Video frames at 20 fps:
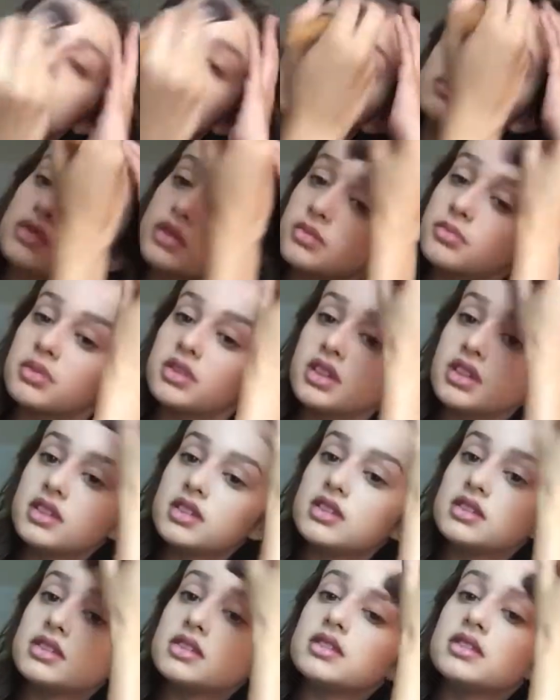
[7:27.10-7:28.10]
you just want to
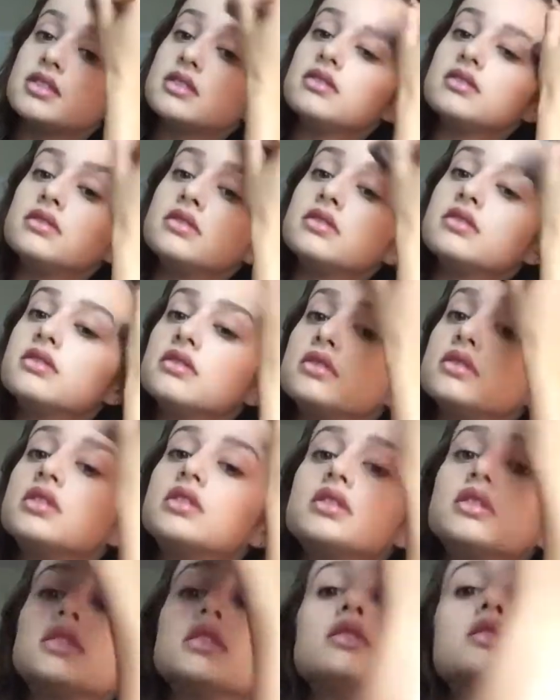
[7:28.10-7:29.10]
blend this in.
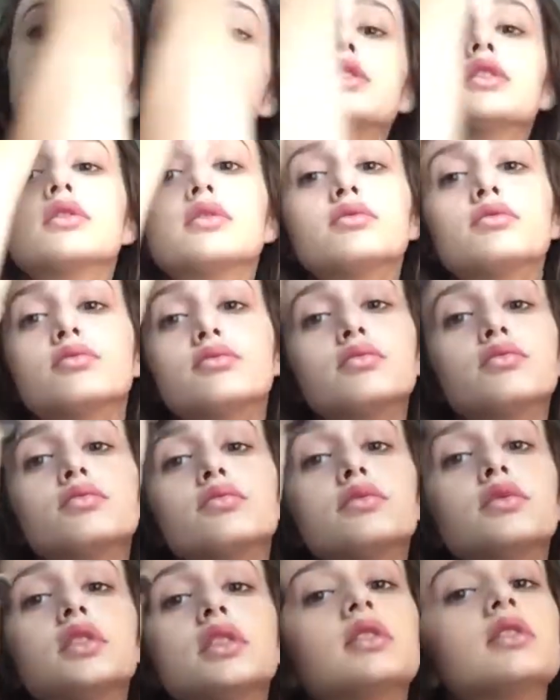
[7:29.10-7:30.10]

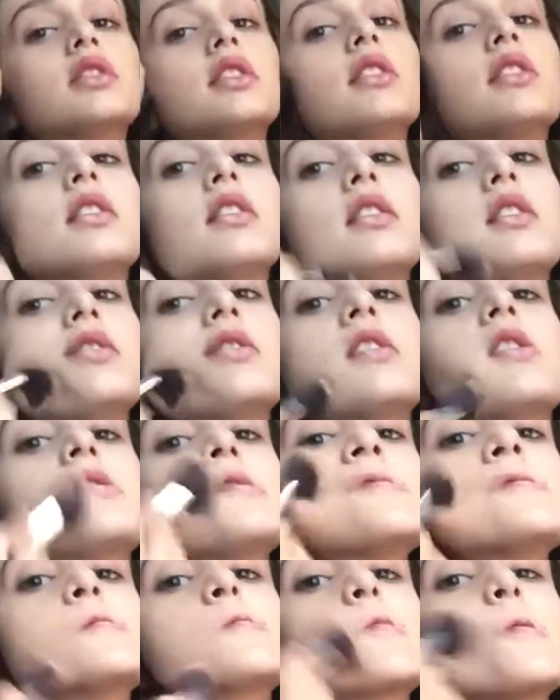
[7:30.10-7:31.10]
Take that into
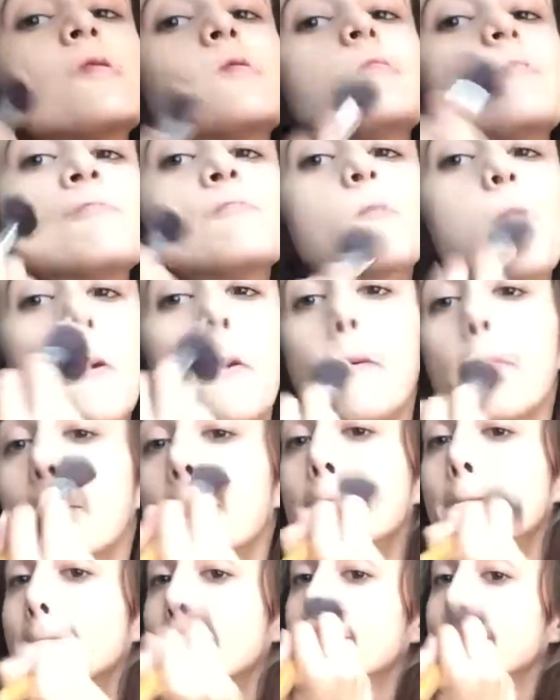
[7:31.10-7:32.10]
your scope, you
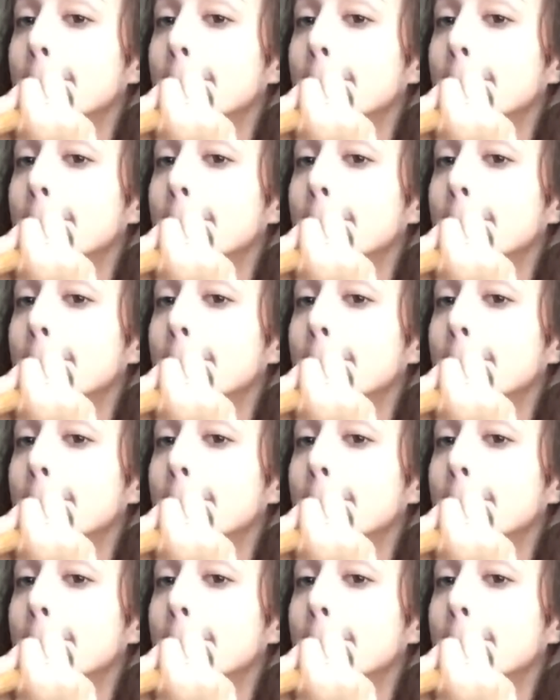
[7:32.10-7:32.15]
know.